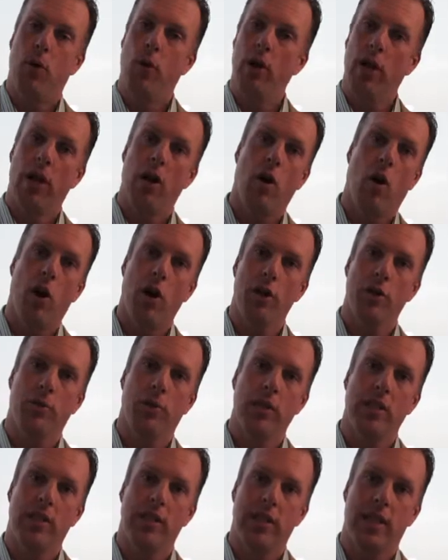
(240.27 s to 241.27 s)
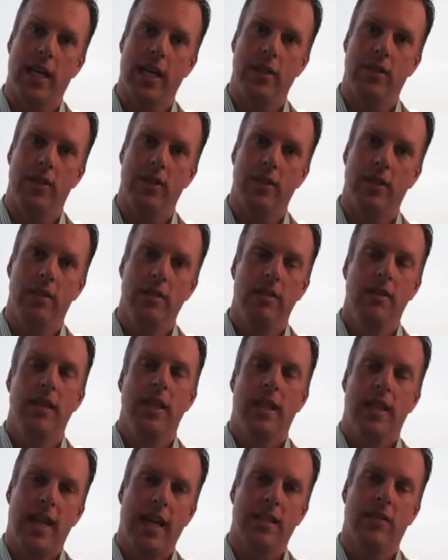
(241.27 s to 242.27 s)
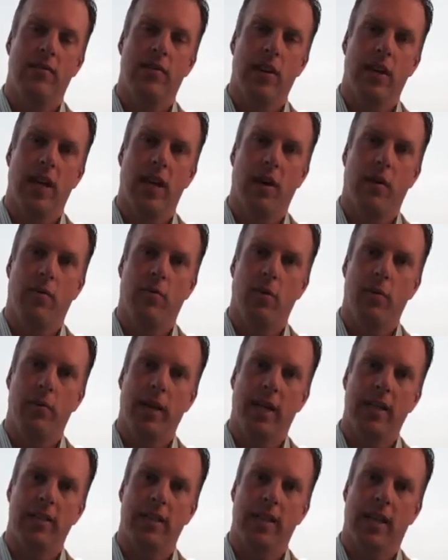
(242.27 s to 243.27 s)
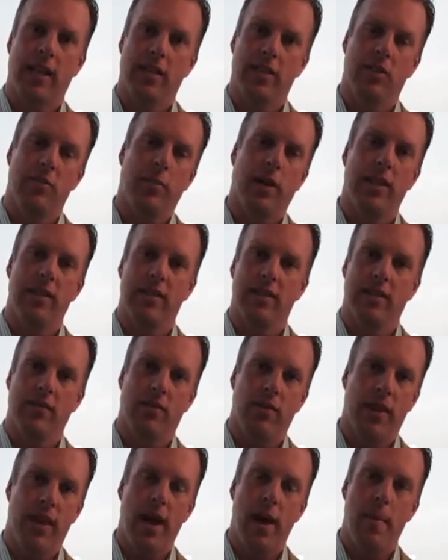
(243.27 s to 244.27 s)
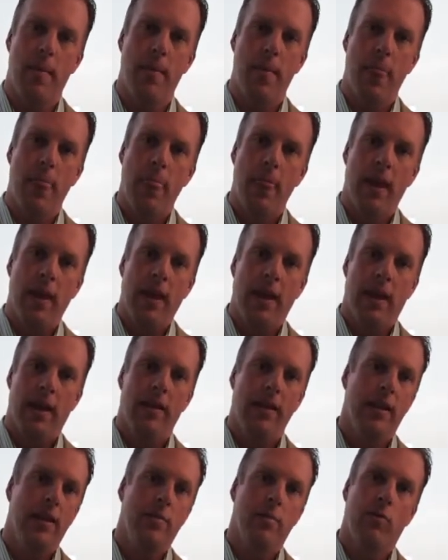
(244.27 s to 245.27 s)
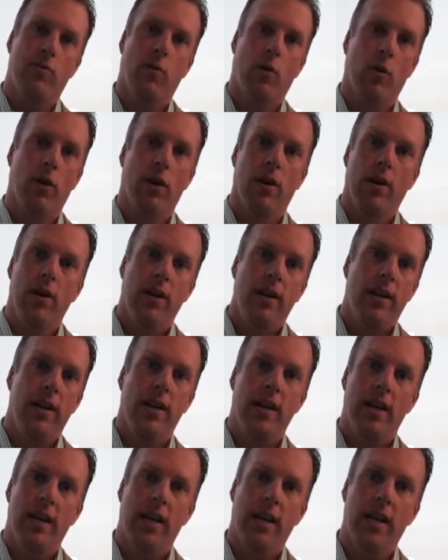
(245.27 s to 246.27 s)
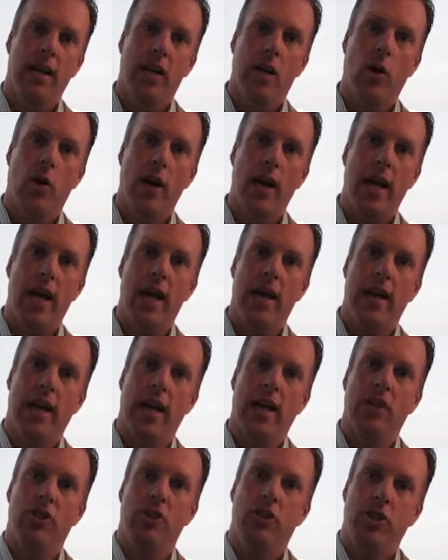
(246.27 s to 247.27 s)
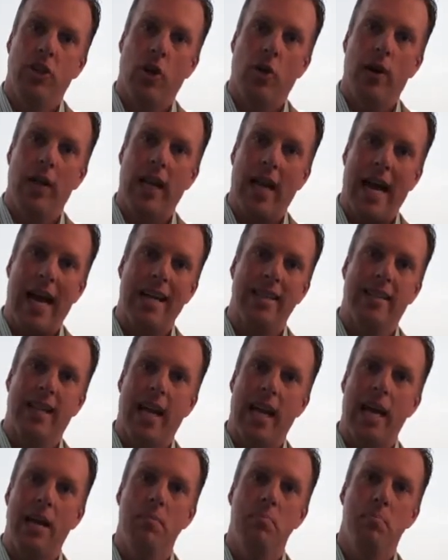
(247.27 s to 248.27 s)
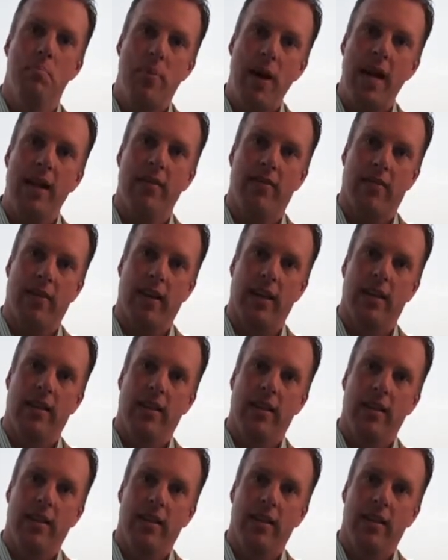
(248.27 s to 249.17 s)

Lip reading: put it on your presentation, that's very helpful because it customizes it for them. And then number four, go ahead and show it as a benefit,